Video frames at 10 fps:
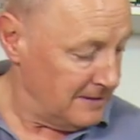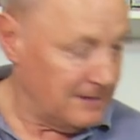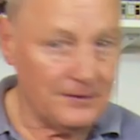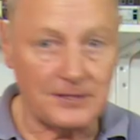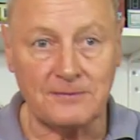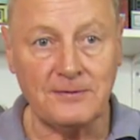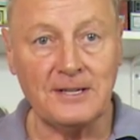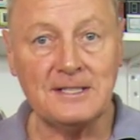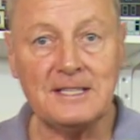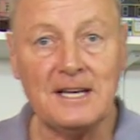if I could
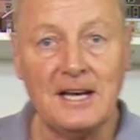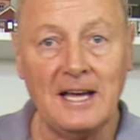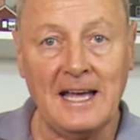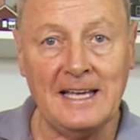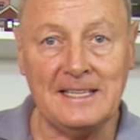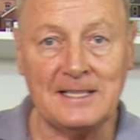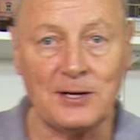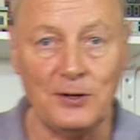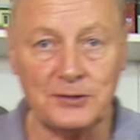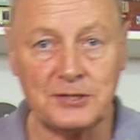find it, a
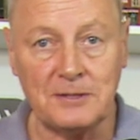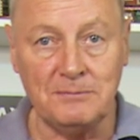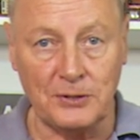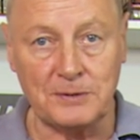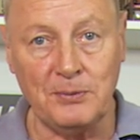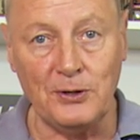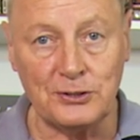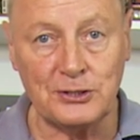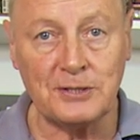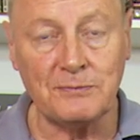gloss Mod
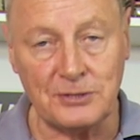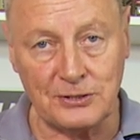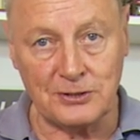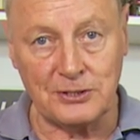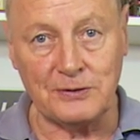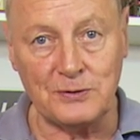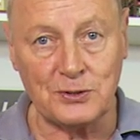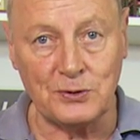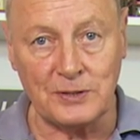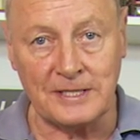Podge, which I'll show you
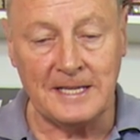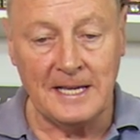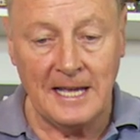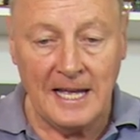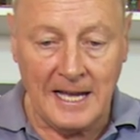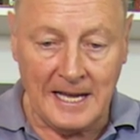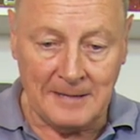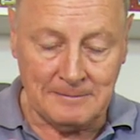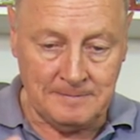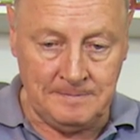shortly, um,